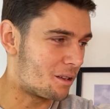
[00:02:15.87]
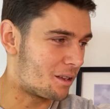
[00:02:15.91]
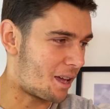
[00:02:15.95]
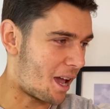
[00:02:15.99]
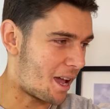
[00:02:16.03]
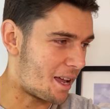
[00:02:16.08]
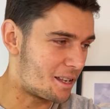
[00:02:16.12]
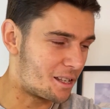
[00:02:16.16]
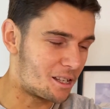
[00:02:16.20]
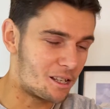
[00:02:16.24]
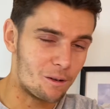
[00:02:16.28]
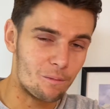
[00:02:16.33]

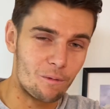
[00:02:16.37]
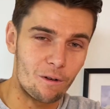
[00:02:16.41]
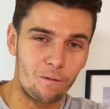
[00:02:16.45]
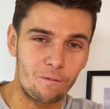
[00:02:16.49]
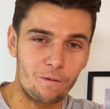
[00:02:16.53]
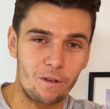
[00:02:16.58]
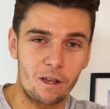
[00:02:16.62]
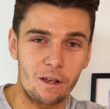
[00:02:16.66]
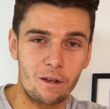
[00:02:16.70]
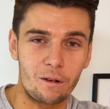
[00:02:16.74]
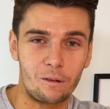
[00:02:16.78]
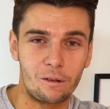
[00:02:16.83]
gain some
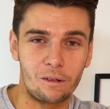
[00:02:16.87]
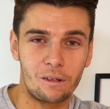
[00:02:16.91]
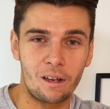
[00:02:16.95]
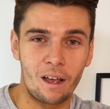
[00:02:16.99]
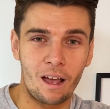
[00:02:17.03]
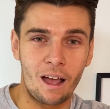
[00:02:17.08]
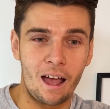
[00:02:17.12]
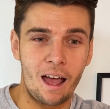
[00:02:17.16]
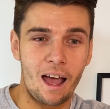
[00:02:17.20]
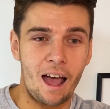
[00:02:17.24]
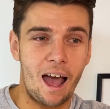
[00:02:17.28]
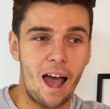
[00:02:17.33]
reviews,
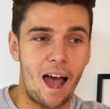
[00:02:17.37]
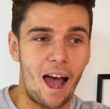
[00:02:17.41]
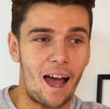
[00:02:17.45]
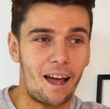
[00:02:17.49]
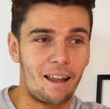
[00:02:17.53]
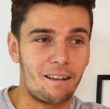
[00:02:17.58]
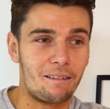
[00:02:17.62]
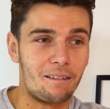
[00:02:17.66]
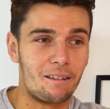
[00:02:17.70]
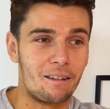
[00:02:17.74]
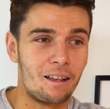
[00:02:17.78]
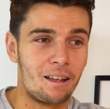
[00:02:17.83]

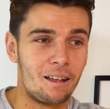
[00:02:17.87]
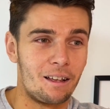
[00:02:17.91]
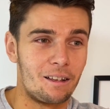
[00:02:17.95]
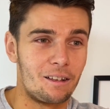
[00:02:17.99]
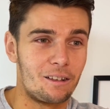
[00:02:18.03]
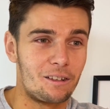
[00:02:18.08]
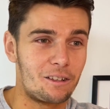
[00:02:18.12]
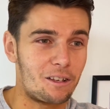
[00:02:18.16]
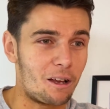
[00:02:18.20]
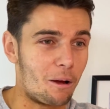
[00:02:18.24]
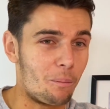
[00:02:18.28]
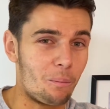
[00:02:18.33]
and
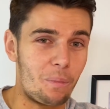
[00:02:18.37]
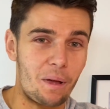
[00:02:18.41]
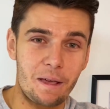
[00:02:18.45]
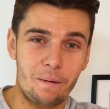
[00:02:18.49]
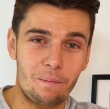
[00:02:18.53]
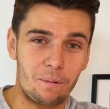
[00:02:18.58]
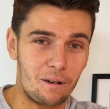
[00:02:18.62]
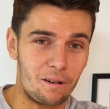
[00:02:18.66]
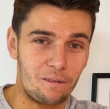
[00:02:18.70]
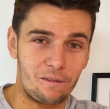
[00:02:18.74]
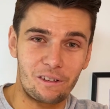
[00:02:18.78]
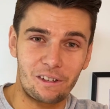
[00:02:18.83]
some
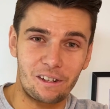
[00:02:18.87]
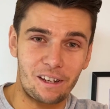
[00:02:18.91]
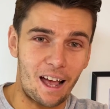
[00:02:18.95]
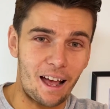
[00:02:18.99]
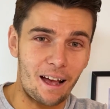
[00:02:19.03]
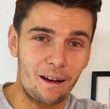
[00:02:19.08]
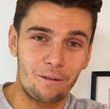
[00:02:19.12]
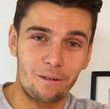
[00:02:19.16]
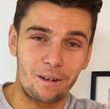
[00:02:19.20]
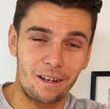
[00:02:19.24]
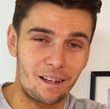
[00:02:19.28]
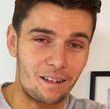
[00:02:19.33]
people have
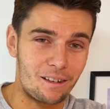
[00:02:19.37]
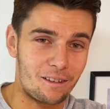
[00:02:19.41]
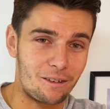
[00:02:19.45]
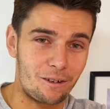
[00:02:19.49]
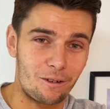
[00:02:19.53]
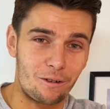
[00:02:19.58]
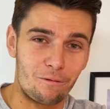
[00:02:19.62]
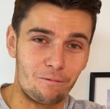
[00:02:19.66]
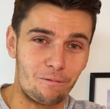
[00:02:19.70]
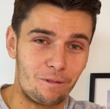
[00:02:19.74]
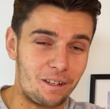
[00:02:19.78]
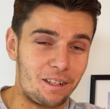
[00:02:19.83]
scaled it
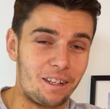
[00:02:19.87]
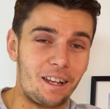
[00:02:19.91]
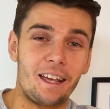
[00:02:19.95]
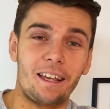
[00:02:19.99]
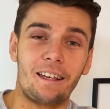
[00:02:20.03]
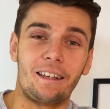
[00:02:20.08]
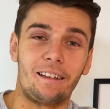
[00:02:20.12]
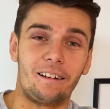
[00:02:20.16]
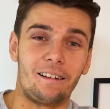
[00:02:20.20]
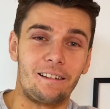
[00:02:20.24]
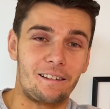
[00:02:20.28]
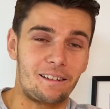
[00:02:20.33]
to
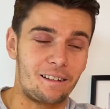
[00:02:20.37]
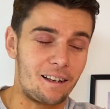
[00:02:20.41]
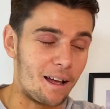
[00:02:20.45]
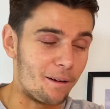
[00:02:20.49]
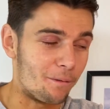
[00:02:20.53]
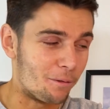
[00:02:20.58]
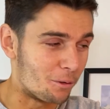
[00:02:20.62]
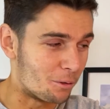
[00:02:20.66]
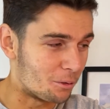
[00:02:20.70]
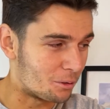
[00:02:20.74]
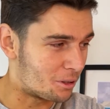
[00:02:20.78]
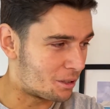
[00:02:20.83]
ridiculous
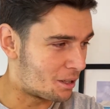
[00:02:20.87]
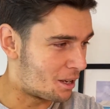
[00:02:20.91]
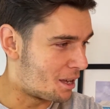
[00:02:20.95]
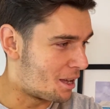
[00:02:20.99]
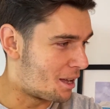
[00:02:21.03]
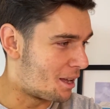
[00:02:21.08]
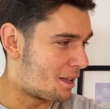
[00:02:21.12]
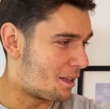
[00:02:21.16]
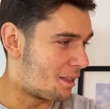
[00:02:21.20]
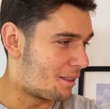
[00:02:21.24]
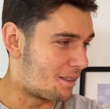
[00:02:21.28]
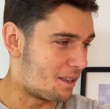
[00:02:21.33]
levels.
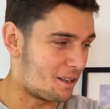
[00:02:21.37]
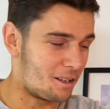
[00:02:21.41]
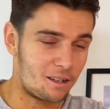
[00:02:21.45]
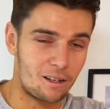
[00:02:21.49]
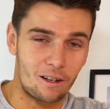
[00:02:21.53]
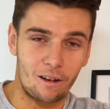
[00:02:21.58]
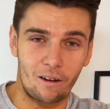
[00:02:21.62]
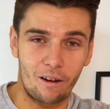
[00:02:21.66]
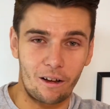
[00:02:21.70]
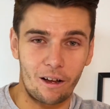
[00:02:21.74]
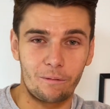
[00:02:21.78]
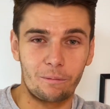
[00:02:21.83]
This
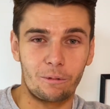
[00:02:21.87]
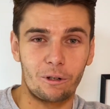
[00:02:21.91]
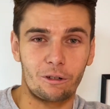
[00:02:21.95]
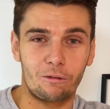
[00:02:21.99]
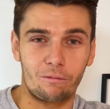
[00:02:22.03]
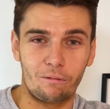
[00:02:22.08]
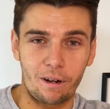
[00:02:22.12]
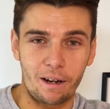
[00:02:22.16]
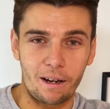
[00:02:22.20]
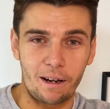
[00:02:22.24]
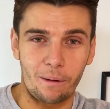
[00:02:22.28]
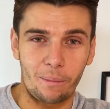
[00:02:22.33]
guy I'm just
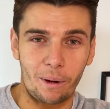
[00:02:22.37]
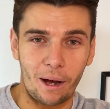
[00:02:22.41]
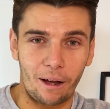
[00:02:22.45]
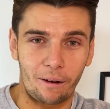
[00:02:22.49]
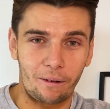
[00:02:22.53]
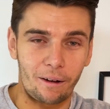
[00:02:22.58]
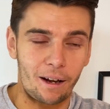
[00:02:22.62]
reading about